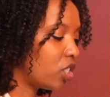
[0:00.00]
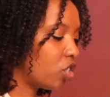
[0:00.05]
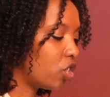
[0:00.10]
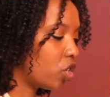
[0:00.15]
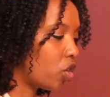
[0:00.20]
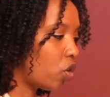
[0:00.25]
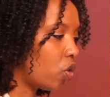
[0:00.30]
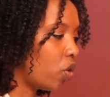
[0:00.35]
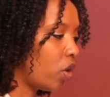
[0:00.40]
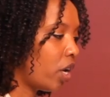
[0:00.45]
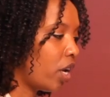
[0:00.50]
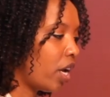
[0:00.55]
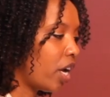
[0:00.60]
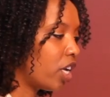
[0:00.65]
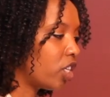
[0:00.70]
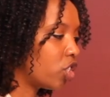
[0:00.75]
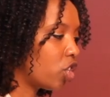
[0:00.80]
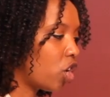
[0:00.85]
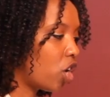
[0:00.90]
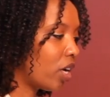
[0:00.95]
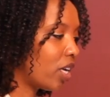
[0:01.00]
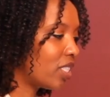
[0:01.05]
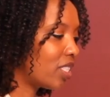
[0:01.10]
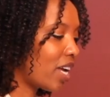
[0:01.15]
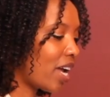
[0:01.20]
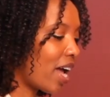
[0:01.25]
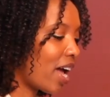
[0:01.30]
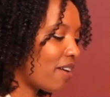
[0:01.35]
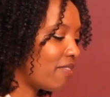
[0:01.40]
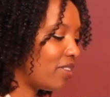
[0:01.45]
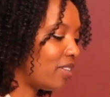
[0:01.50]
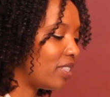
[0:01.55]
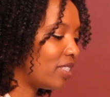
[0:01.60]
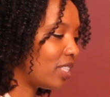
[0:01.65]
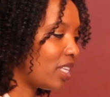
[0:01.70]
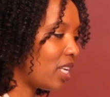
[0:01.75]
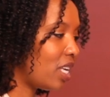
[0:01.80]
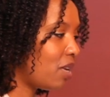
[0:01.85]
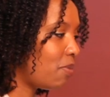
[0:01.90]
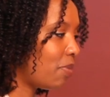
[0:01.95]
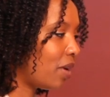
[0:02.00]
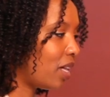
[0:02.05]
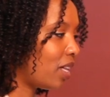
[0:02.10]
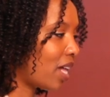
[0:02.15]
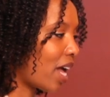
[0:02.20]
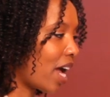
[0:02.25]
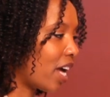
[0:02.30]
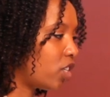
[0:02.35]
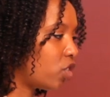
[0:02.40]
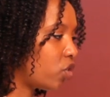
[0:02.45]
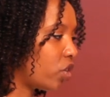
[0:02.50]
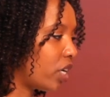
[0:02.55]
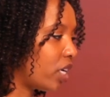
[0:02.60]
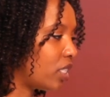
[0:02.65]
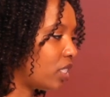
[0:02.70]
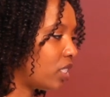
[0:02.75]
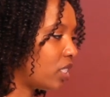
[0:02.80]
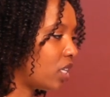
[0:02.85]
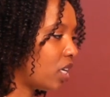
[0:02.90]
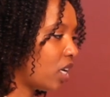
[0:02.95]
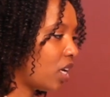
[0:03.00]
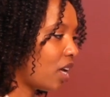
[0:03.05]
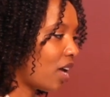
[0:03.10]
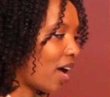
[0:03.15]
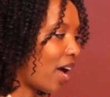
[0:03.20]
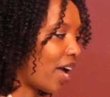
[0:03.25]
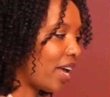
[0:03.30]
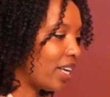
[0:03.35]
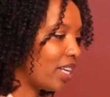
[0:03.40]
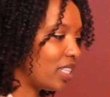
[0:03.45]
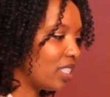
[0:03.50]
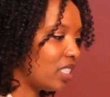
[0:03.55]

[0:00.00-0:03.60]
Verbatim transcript: So as long as I have his email address, I can